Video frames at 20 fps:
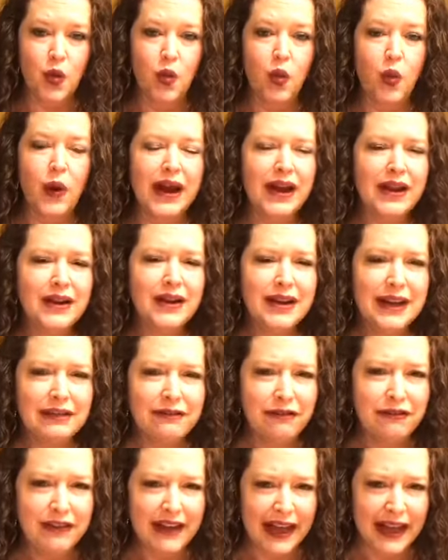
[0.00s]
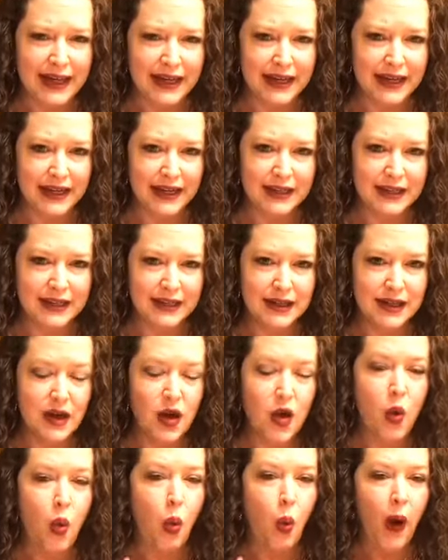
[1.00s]
Where did it fade?
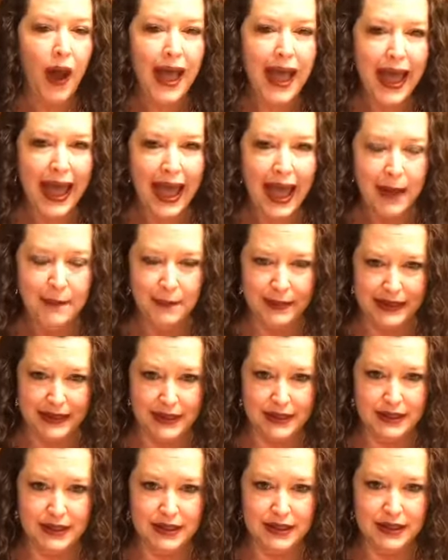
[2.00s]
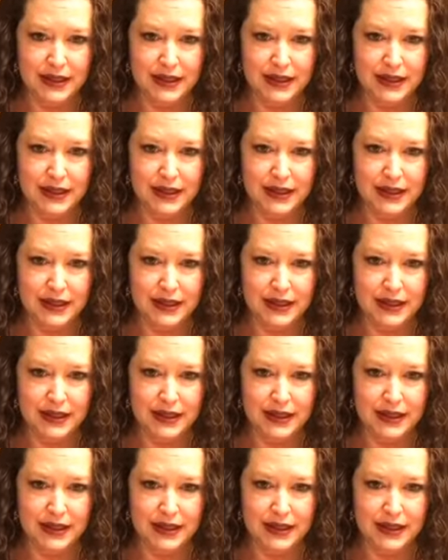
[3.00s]
What happened?